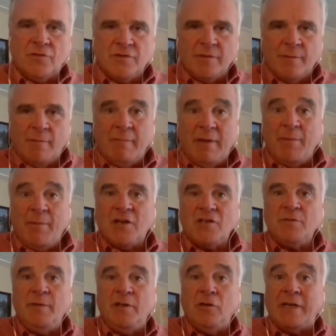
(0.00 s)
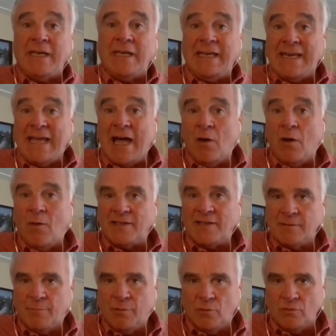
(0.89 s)
years from now? Maybe I should be looking now
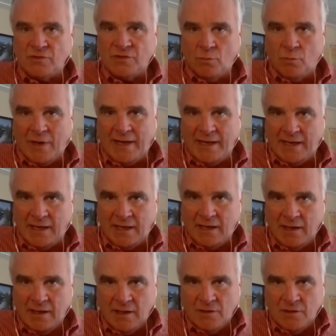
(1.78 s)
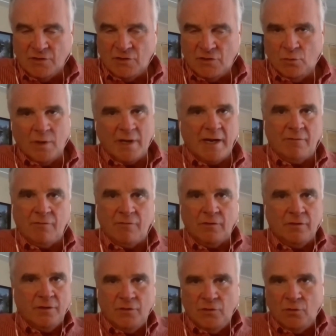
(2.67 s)
as opposed to waiting to
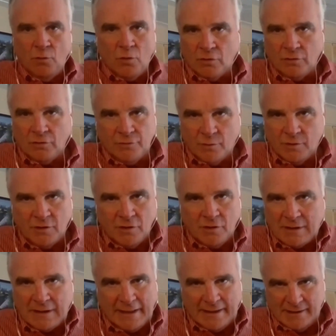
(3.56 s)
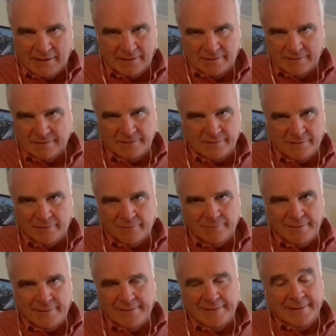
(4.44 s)
whatever the new world will look like.
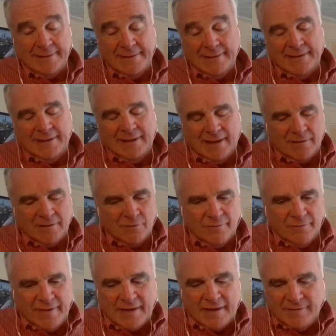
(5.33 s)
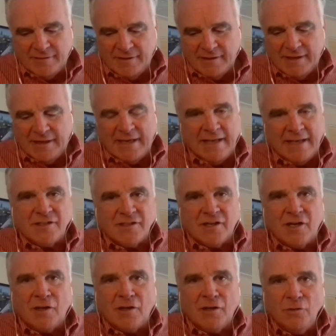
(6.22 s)
So I don't know if that gets
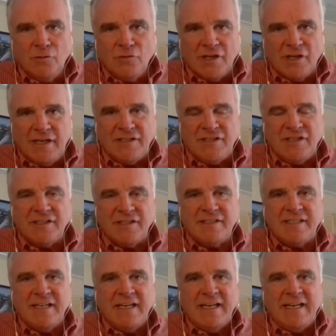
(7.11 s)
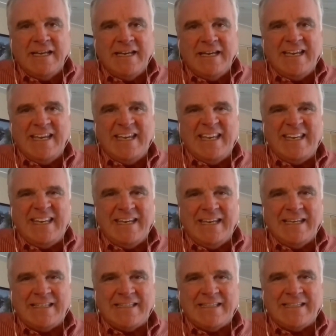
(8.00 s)
a conclusion. It's just
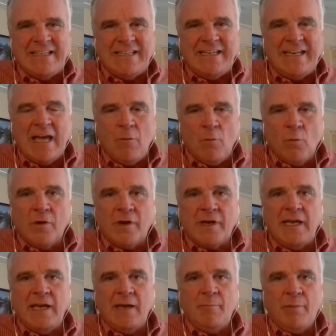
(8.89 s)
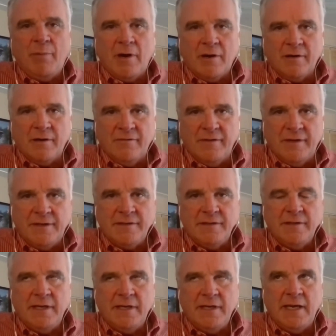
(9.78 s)
the networking part of it
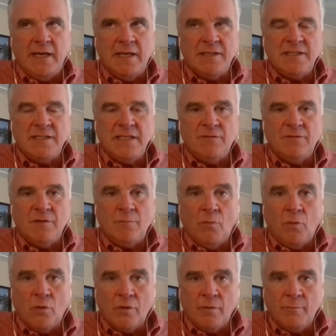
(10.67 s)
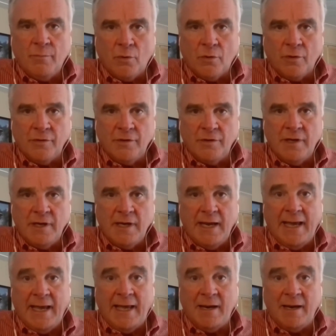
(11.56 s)
is even more important.
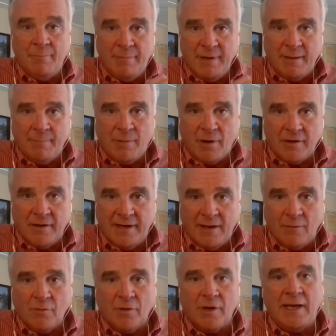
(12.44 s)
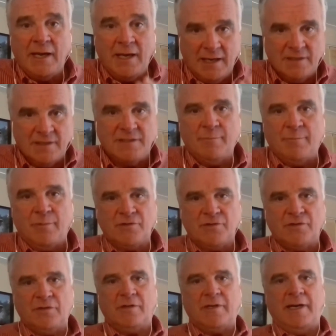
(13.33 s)
And a big part of networking is the
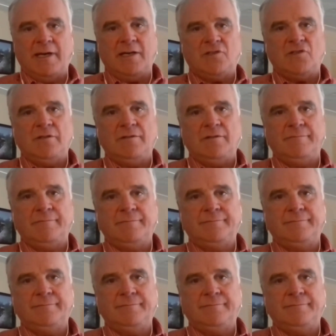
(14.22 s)
personal connection.